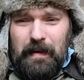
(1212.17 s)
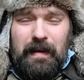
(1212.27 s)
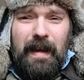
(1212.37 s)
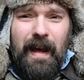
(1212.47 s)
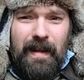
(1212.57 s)

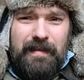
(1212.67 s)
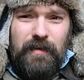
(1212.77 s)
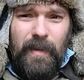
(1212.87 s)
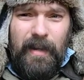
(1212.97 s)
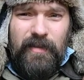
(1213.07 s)

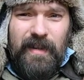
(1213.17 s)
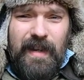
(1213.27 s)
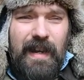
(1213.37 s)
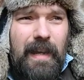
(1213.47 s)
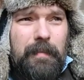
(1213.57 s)
concentration
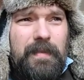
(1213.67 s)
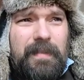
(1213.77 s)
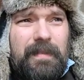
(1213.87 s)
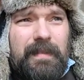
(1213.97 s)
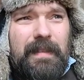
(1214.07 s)

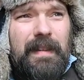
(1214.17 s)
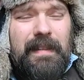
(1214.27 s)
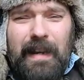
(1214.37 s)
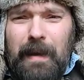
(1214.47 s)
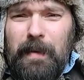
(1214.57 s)
camps.
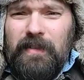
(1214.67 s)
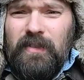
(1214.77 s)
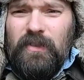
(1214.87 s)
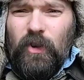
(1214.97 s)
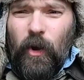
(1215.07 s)
Did I
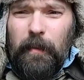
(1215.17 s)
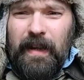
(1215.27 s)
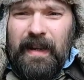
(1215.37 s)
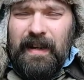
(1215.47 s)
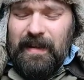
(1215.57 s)
mention
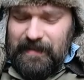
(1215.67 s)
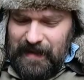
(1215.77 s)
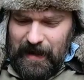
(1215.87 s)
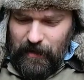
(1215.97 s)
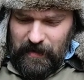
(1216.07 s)
Germany is
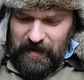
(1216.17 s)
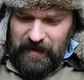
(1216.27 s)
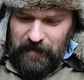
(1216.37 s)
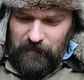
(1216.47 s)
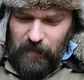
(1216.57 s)
now
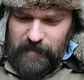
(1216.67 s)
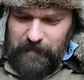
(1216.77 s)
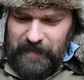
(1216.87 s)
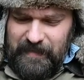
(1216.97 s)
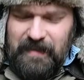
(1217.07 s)
uh,
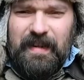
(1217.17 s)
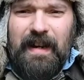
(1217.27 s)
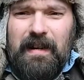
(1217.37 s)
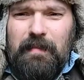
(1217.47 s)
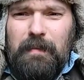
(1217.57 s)
forcibly
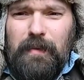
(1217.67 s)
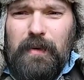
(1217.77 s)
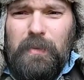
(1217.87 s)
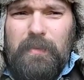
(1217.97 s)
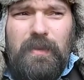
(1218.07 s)
detaining people
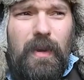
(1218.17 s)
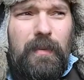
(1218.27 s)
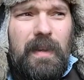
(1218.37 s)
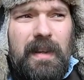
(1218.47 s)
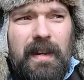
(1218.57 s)
who
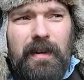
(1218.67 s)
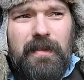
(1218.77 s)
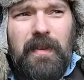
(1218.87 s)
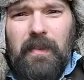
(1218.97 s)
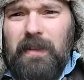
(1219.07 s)
don't adhere
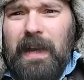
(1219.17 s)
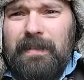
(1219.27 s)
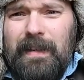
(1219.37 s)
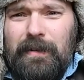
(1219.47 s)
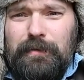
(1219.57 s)
to the
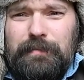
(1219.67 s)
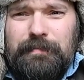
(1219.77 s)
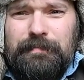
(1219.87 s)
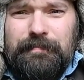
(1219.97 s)
lockdown?